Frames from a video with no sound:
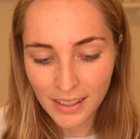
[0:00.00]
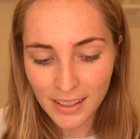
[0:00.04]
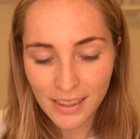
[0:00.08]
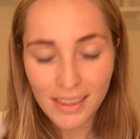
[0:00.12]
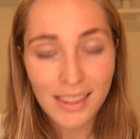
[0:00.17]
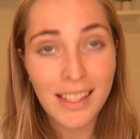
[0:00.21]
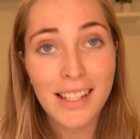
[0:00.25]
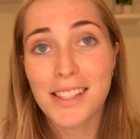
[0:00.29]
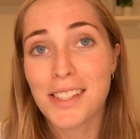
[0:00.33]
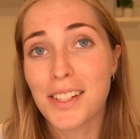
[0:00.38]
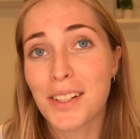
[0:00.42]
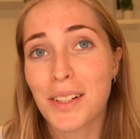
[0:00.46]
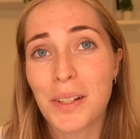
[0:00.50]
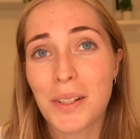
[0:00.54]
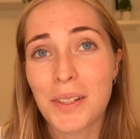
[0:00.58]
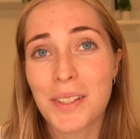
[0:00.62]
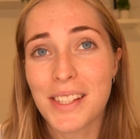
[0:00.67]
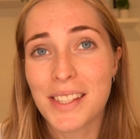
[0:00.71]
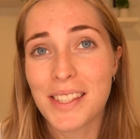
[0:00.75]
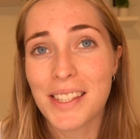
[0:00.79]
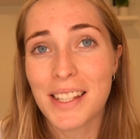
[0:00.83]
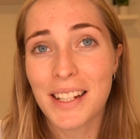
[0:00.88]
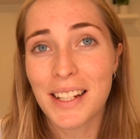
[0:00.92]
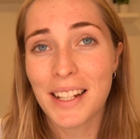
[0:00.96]
That's the
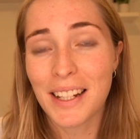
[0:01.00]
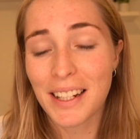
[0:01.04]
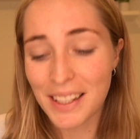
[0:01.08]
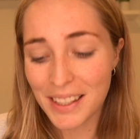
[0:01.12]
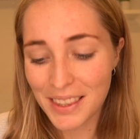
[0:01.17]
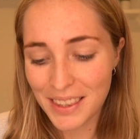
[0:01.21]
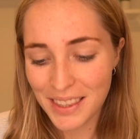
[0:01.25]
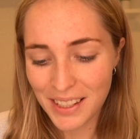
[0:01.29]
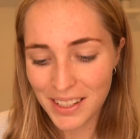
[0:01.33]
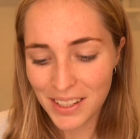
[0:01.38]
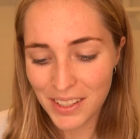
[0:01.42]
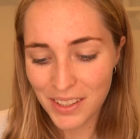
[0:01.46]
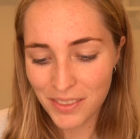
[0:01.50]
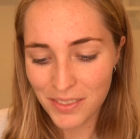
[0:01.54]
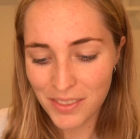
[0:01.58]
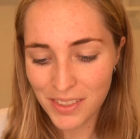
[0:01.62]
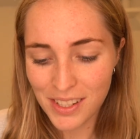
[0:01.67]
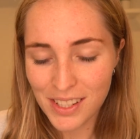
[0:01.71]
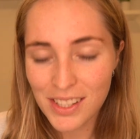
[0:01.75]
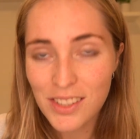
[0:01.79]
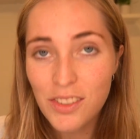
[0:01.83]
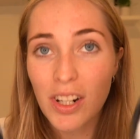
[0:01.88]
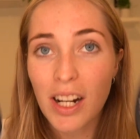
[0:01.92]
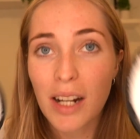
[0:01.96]
closest thing I can think of to
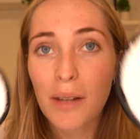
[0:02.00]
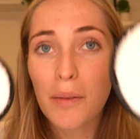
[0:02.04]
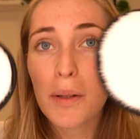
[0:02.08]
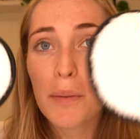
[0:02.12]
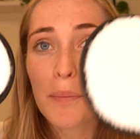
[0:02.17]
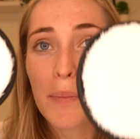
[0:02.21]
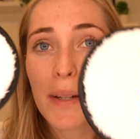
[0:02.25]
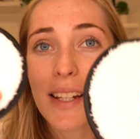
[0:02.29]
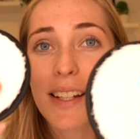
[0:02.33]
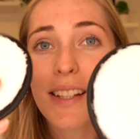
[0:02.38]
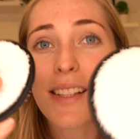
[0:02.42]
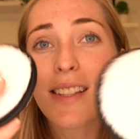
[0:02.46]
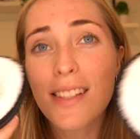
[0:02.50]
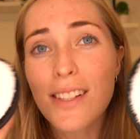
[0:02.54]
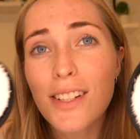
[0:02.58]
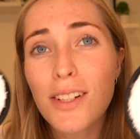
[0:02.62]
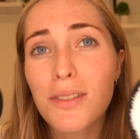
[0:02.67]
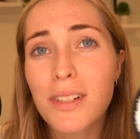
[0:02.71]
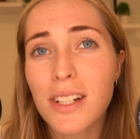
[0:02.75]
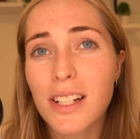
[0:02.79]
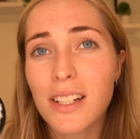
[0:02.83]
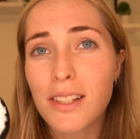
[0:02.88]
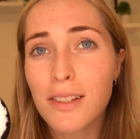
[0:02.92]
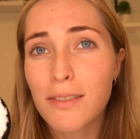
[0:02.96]
describe it, but it still
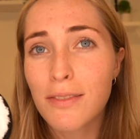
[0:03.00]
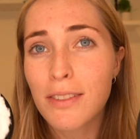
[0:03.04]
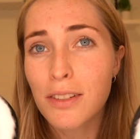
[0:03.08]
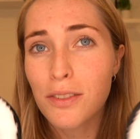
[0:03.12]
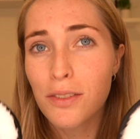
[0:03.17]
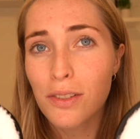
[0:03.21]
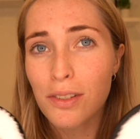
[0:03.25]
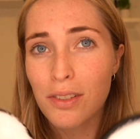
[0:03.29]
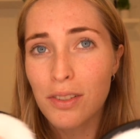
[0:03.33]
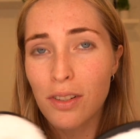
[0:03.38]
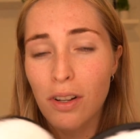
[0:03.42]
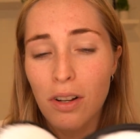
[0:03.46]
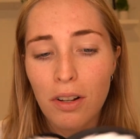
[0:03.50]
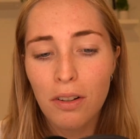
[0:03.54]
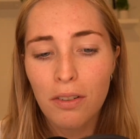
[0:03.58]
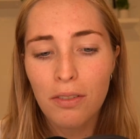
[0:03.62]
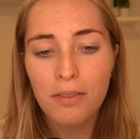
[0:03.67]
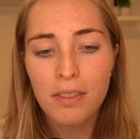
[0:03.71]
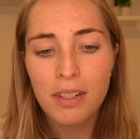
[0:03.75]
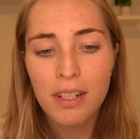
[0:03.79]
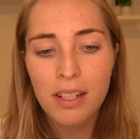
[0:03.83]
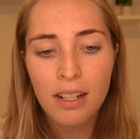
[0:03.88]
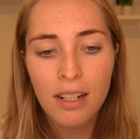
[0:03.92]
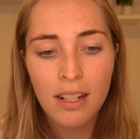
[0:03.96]
does feel
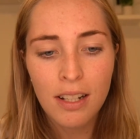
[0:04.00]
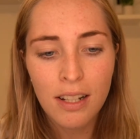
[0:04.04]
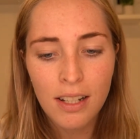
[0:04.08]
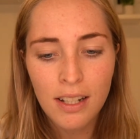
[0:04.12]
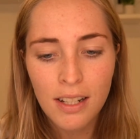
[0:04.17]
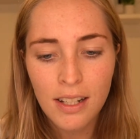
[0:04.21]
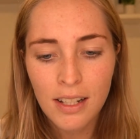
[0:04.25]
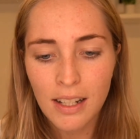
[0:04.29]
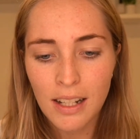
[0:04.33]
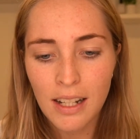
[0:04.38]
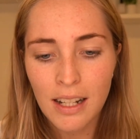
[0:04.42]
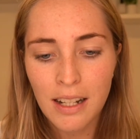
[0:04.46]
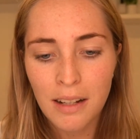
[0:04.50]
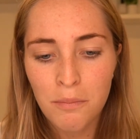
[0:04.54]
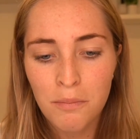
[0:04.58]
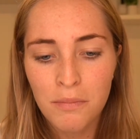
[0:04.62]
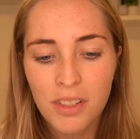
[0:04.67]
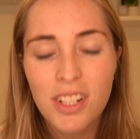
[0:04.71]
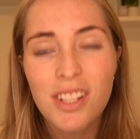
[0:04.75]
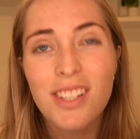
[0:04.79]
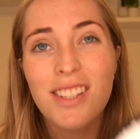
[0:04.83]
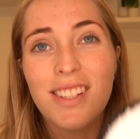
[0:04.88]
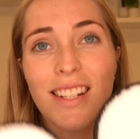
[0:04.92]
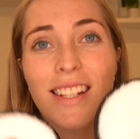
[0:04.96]
soft,
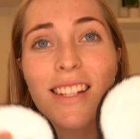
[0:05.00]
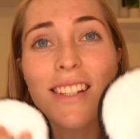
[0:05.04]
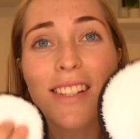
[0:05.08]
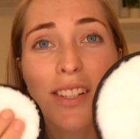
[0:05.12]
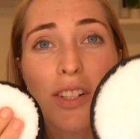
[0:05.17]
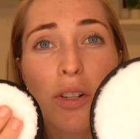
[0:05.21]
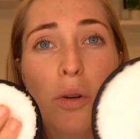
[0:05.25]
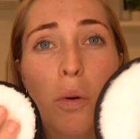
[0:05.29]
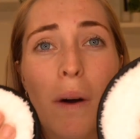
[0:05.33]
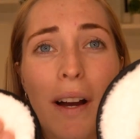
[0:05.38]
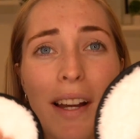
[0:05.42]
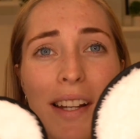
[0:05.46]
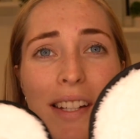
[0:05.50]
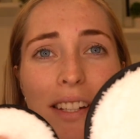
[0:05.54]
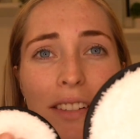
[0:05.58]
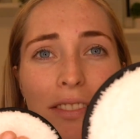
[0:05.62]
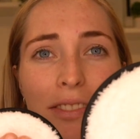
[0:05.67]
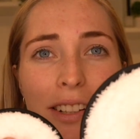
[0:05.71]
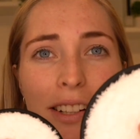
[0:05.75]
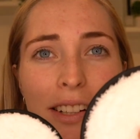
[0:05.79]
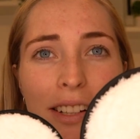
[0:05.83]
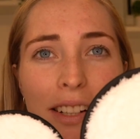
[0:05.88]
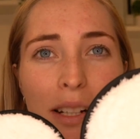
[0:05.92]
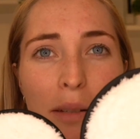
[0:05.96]
just is quite
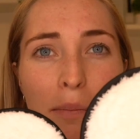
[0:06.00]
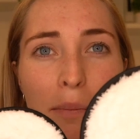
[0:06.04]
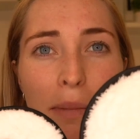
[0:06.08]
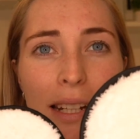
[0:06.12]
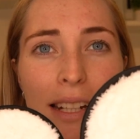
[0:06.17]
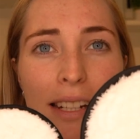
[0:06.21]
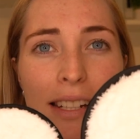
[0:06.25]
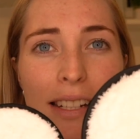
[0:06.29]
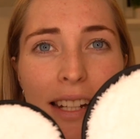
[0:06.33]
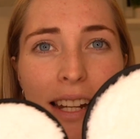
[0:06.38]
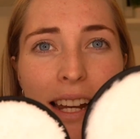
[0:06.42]
different compared to